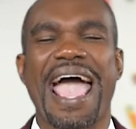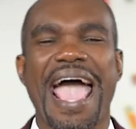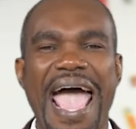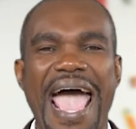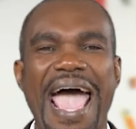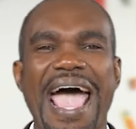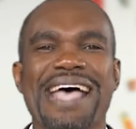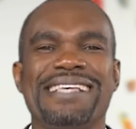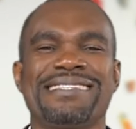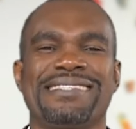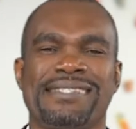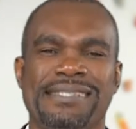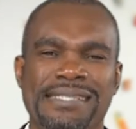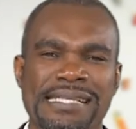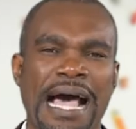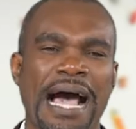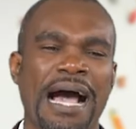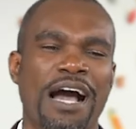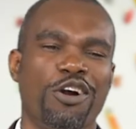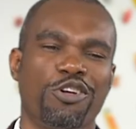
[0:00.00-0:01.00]
as
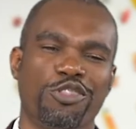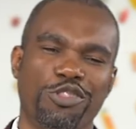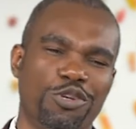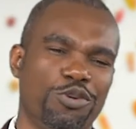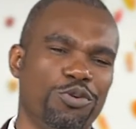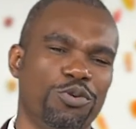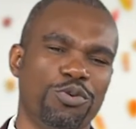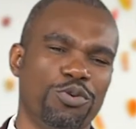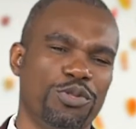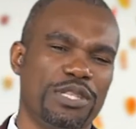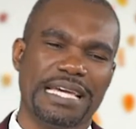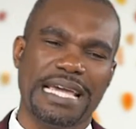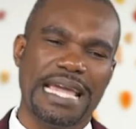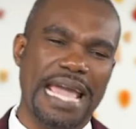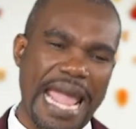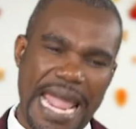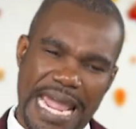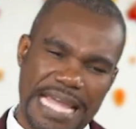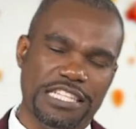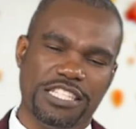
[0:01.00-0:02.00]
sung through
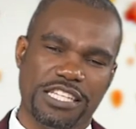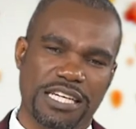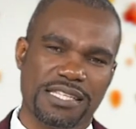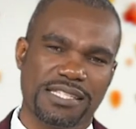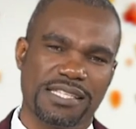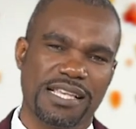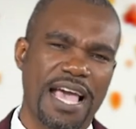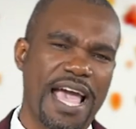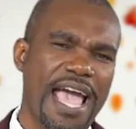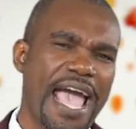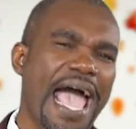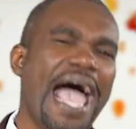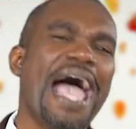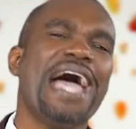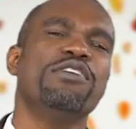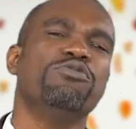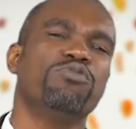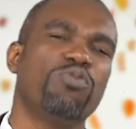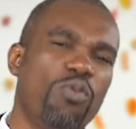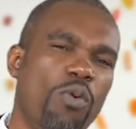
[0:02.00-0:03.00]
the ages.
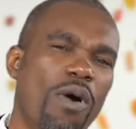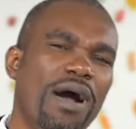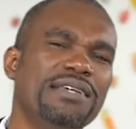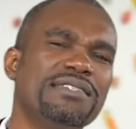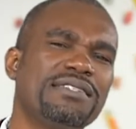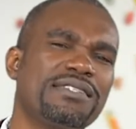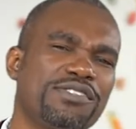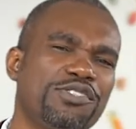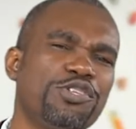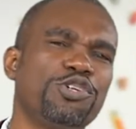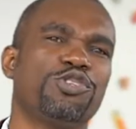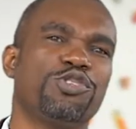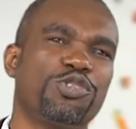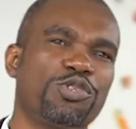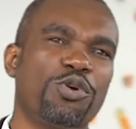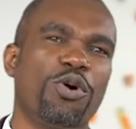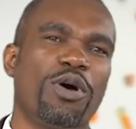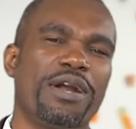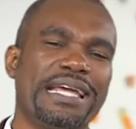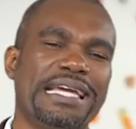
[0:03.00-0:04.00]
And once this
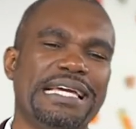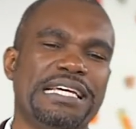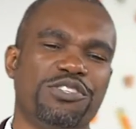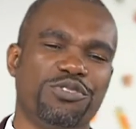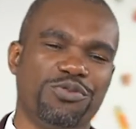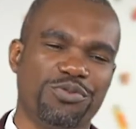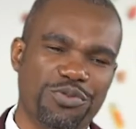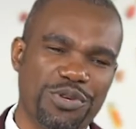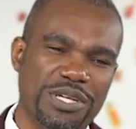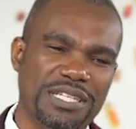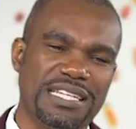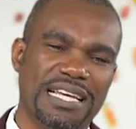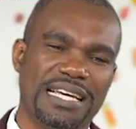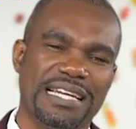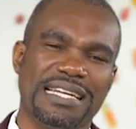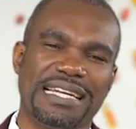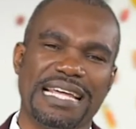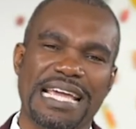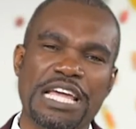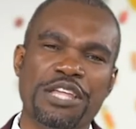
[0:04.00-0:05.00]
story is
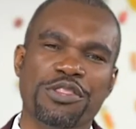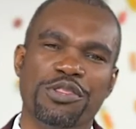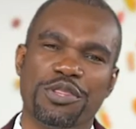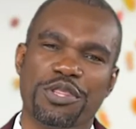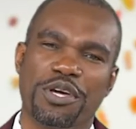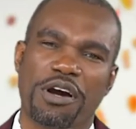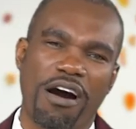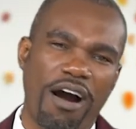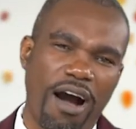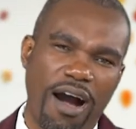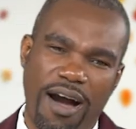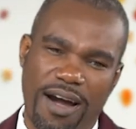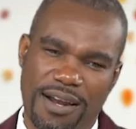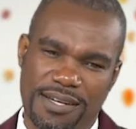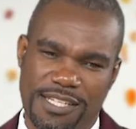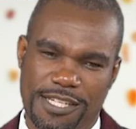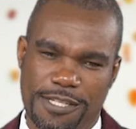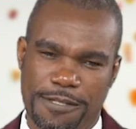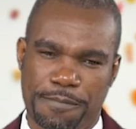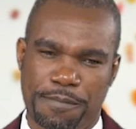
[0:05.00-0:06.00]
written in the
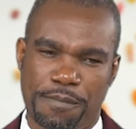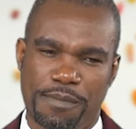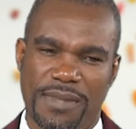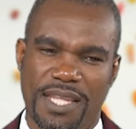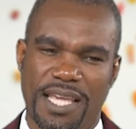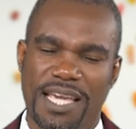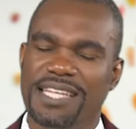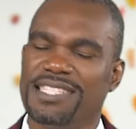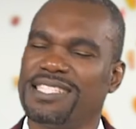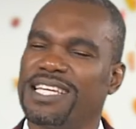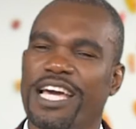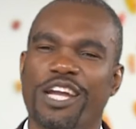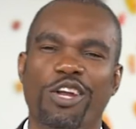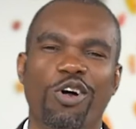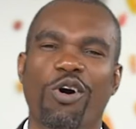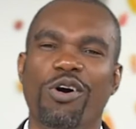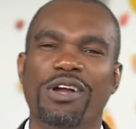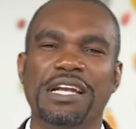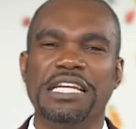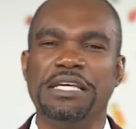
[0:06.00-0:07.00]
heart, it can
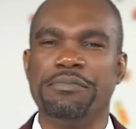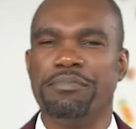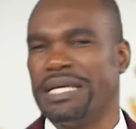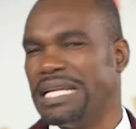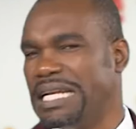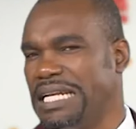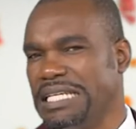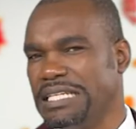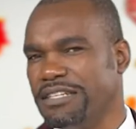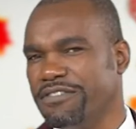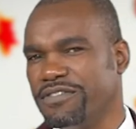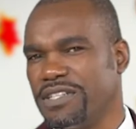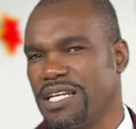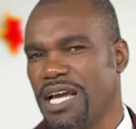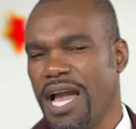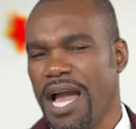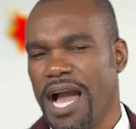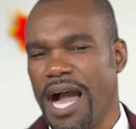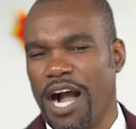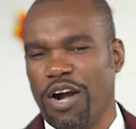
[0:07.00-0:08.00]
only be lived.
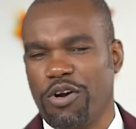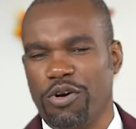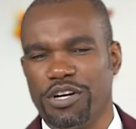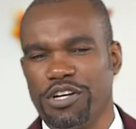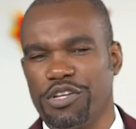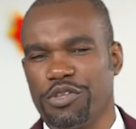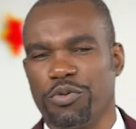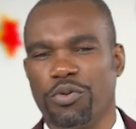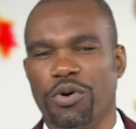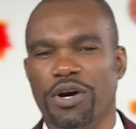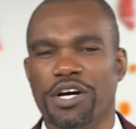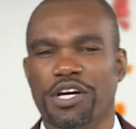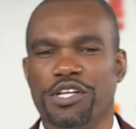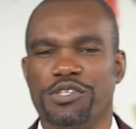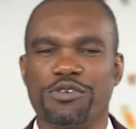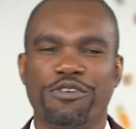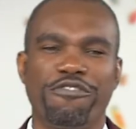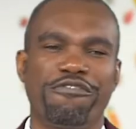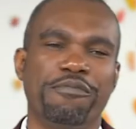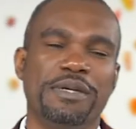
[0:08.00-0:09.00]
According to the
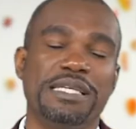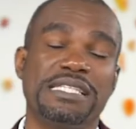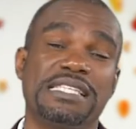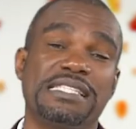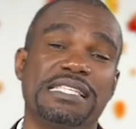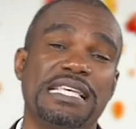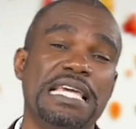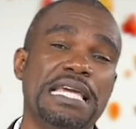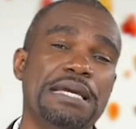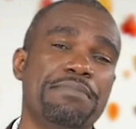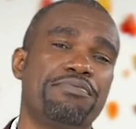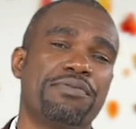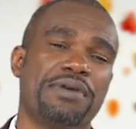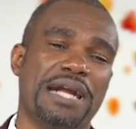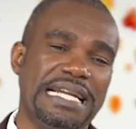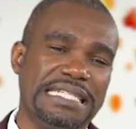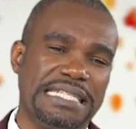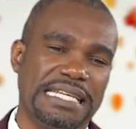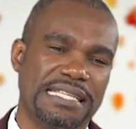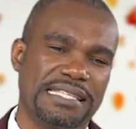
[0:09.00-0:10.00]
words of Mrs. E.
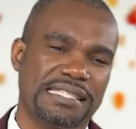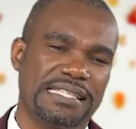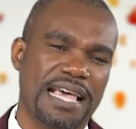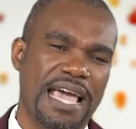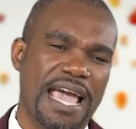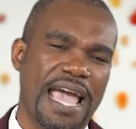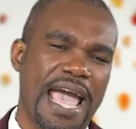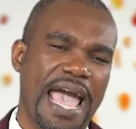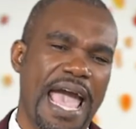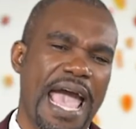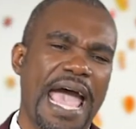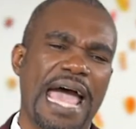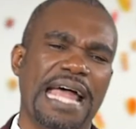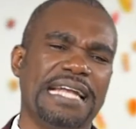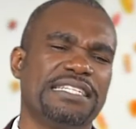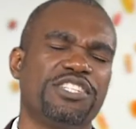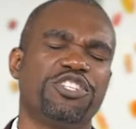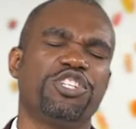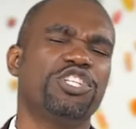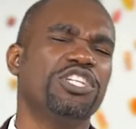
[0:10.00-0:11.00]
Prentiss,
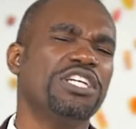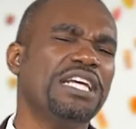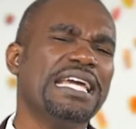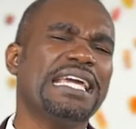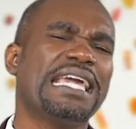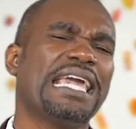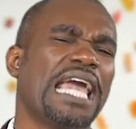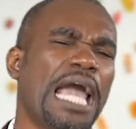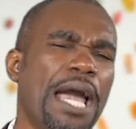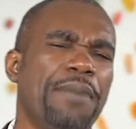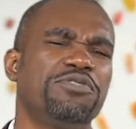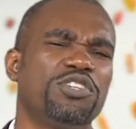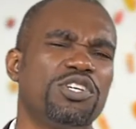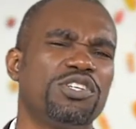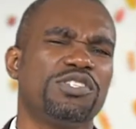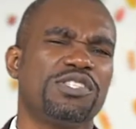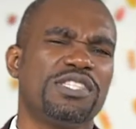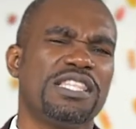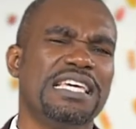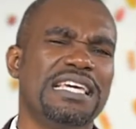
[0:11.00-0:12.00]
and she
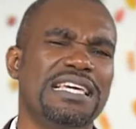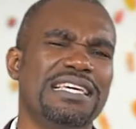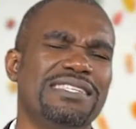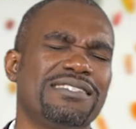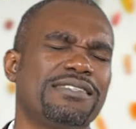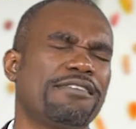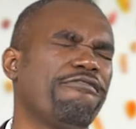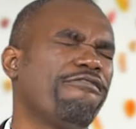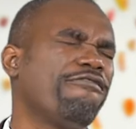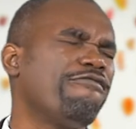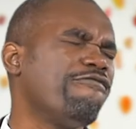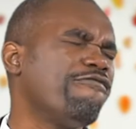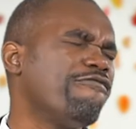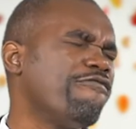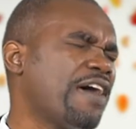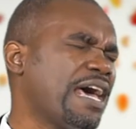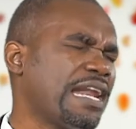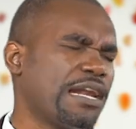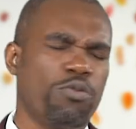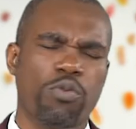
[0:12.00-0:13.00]
captures these
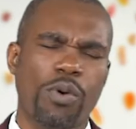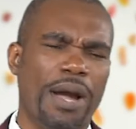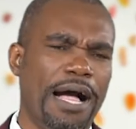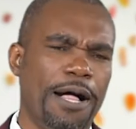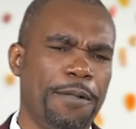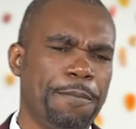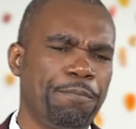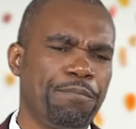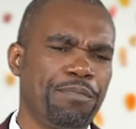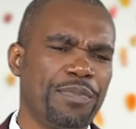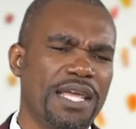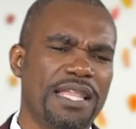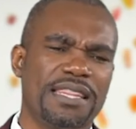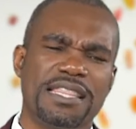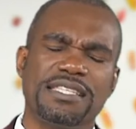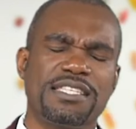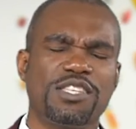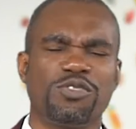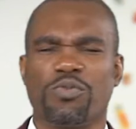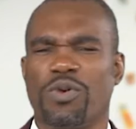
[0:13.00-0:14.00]
very well.
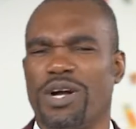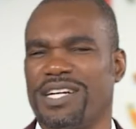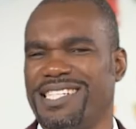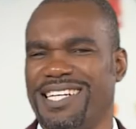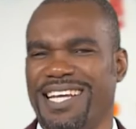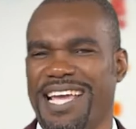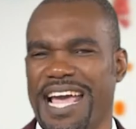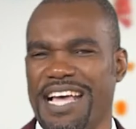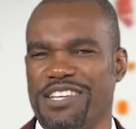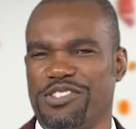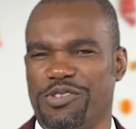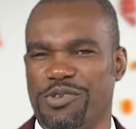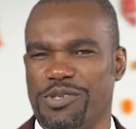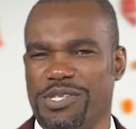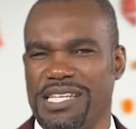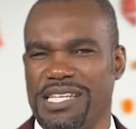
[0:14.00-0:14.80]
This is what she has to